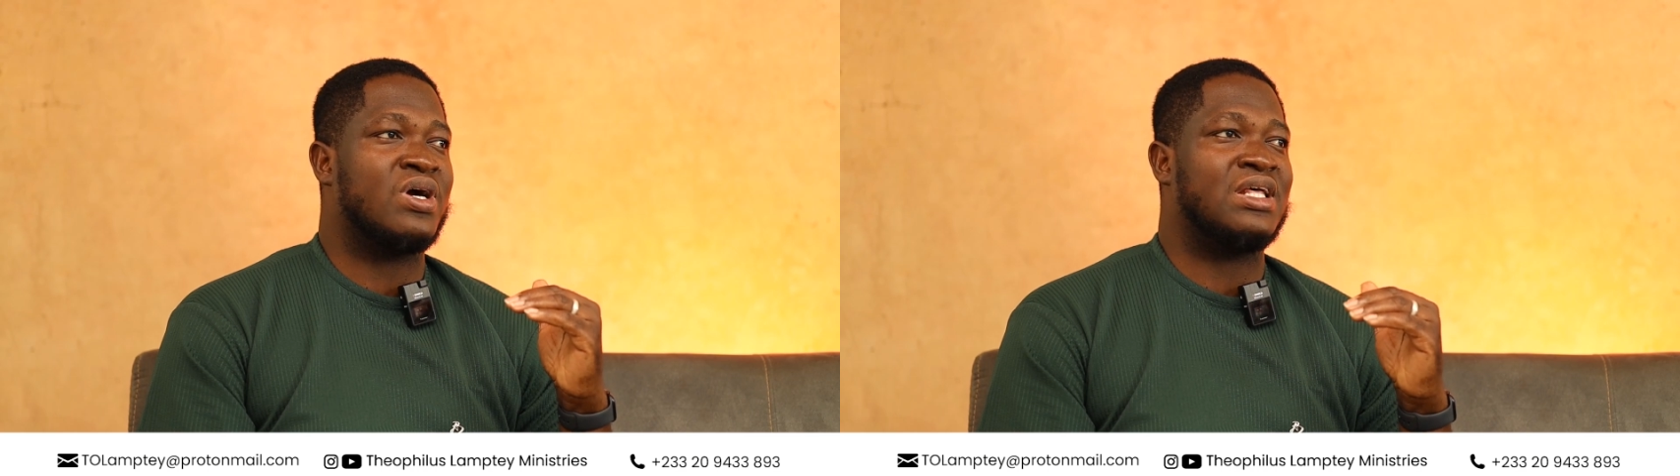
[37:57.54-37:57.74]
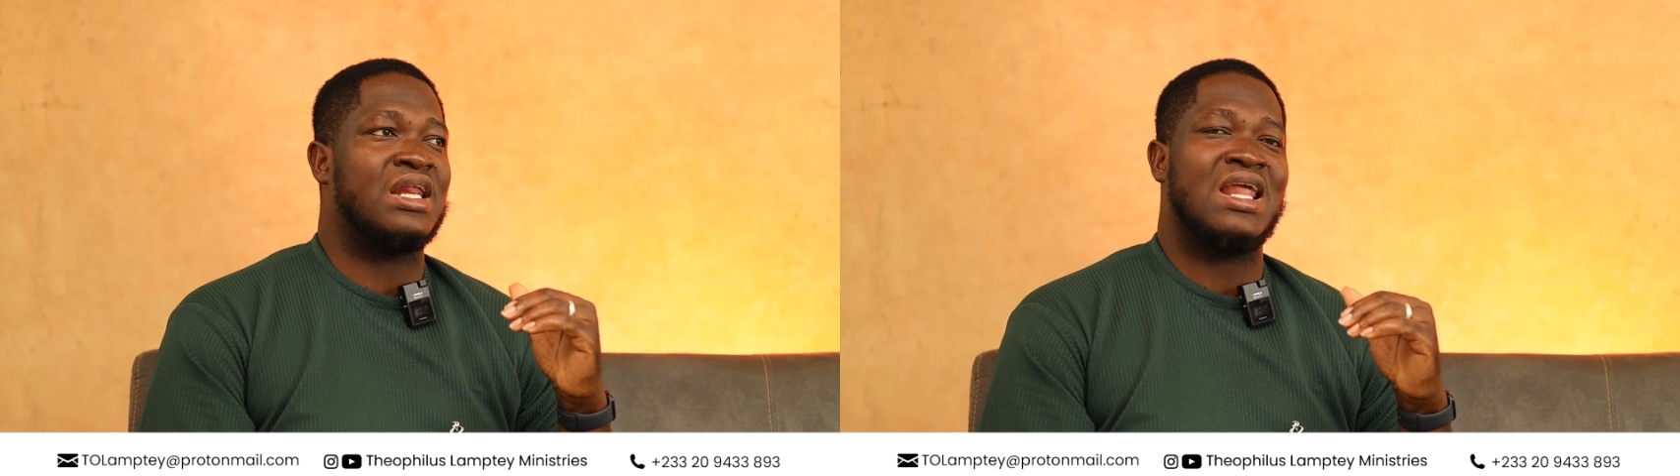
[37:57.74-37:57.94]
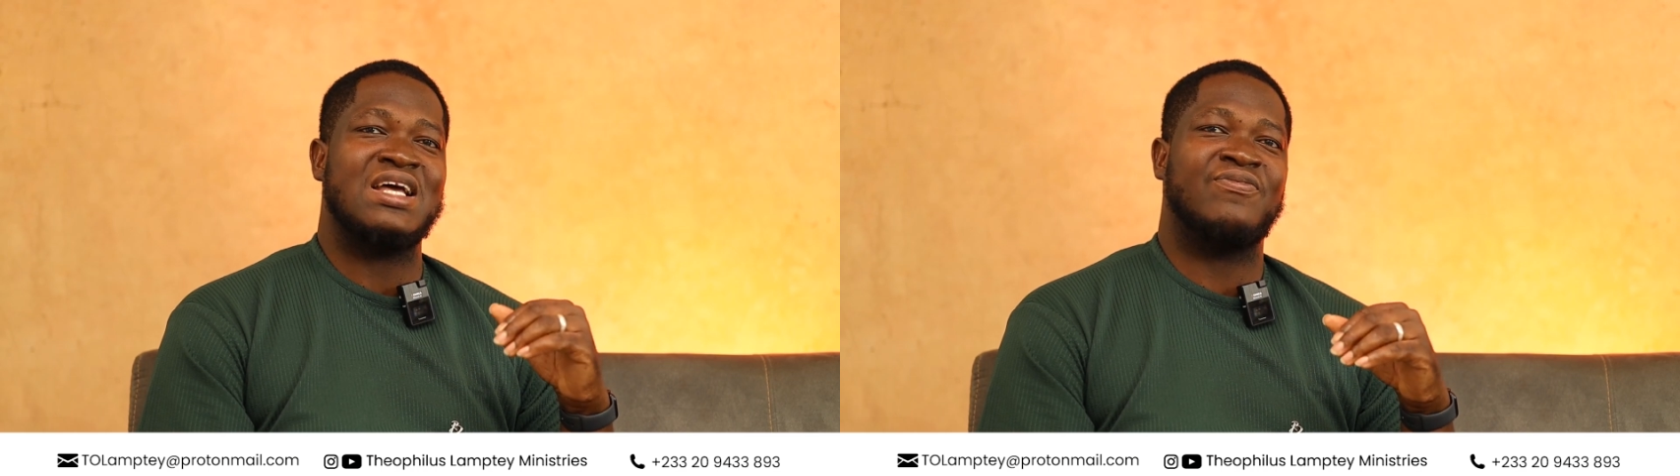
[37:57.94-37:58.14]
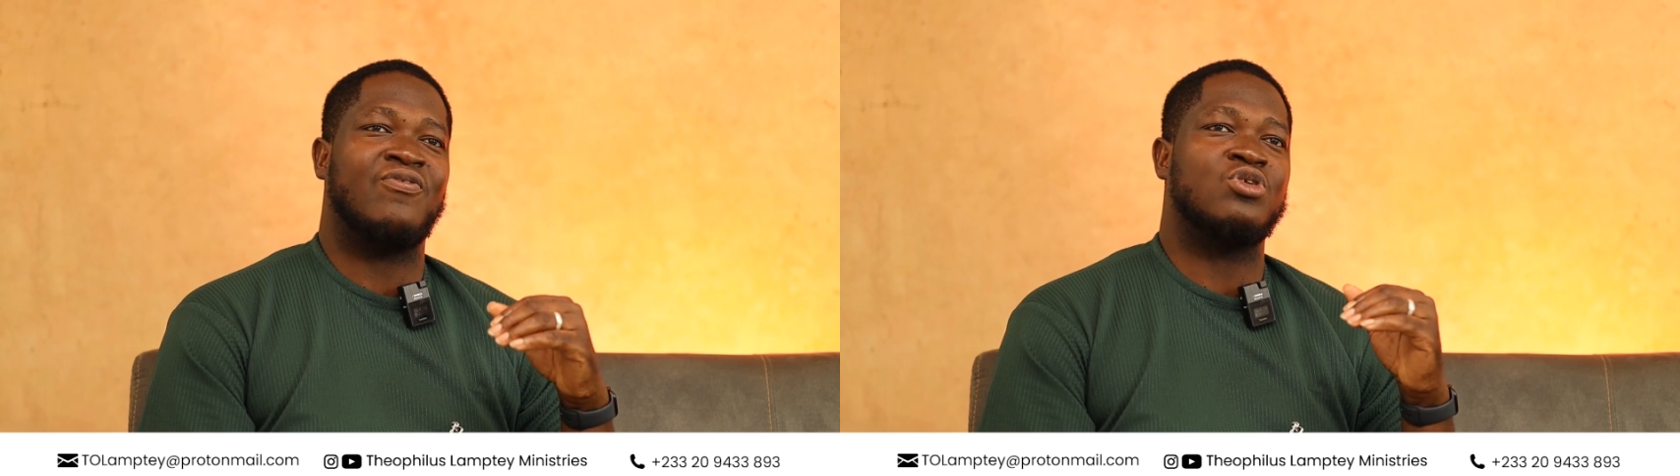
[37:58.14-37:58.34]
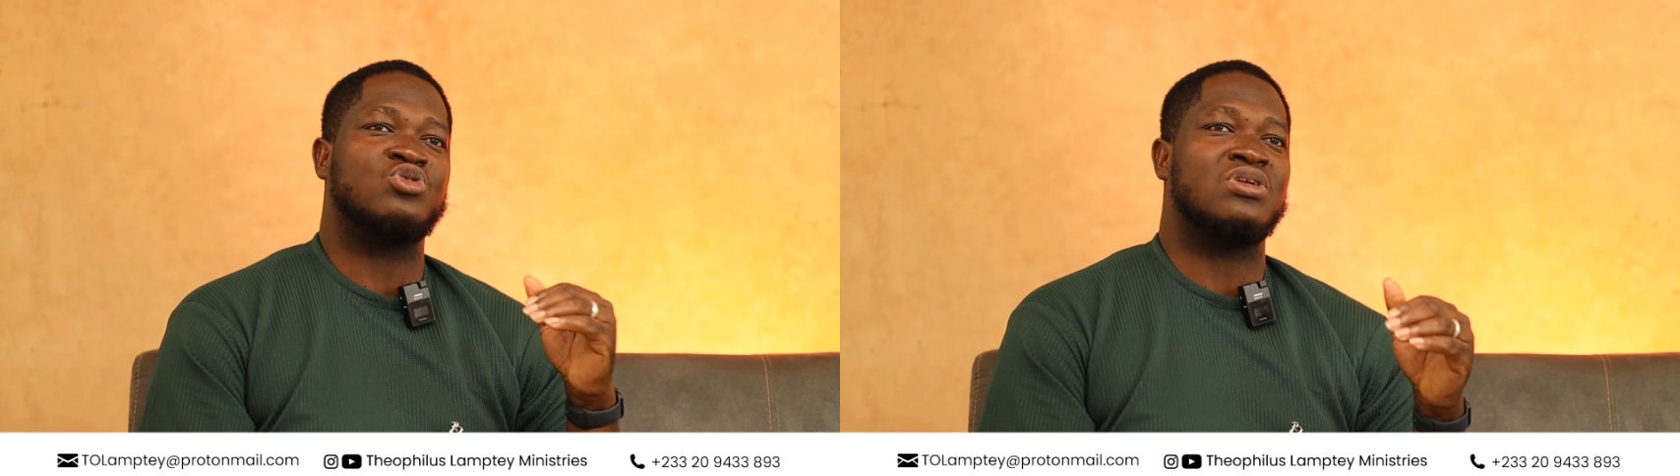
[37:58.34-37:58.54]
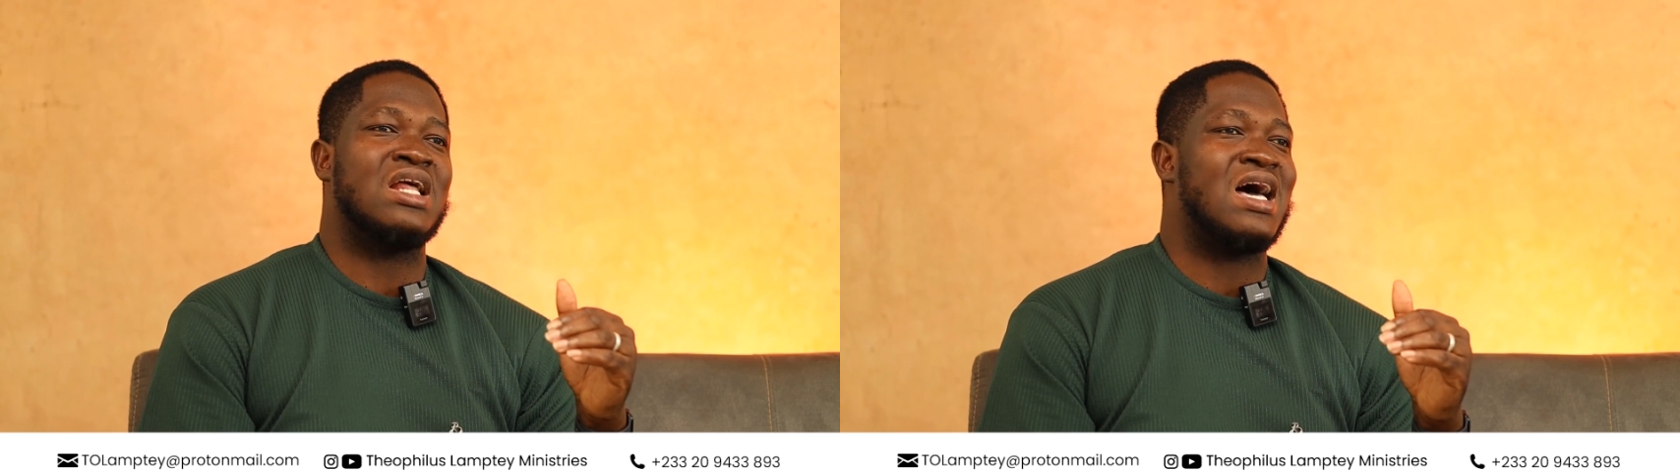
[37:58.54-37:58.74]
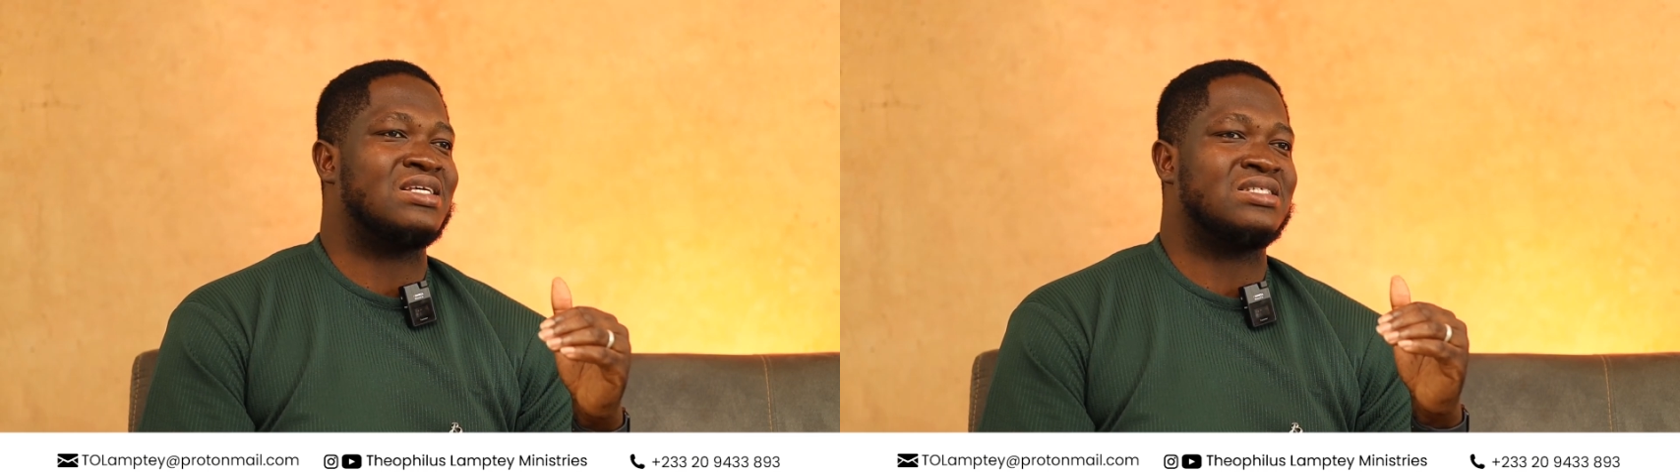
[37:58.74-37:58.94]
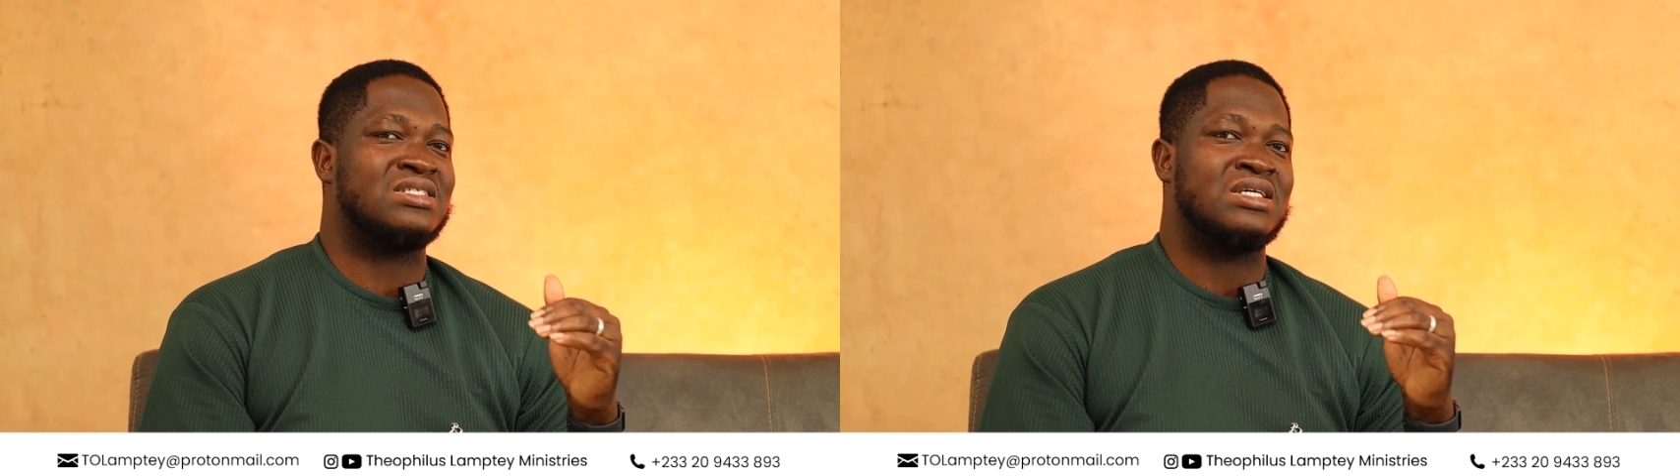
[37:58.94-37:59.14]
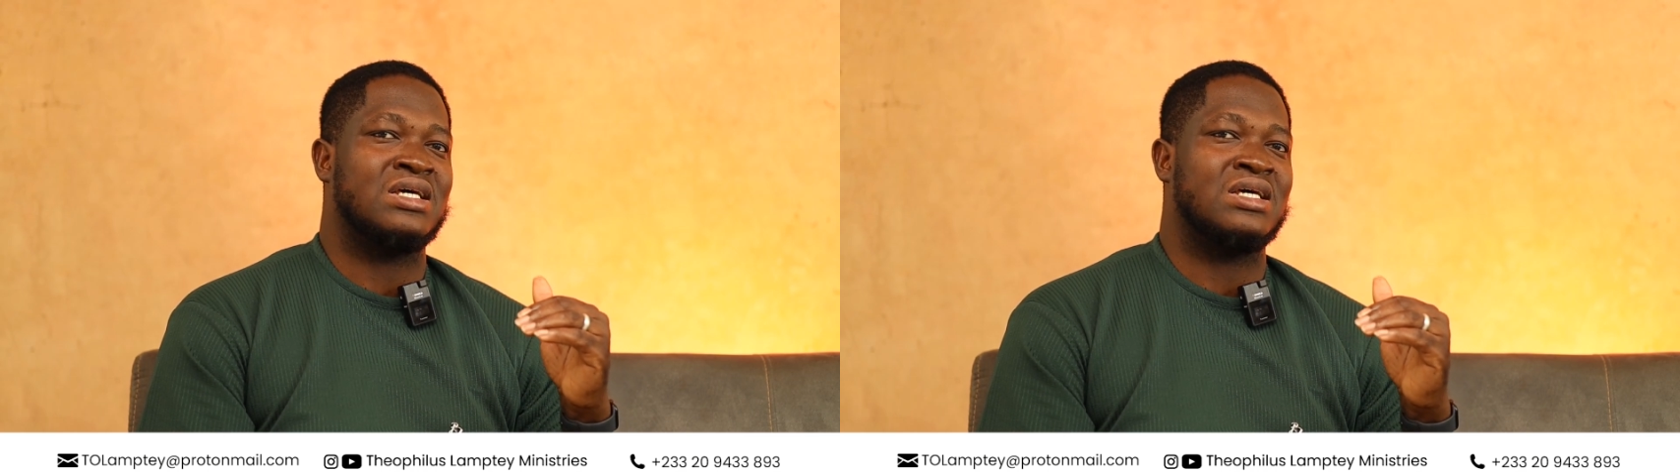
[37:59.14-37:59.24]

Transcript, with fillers: where the light falls on us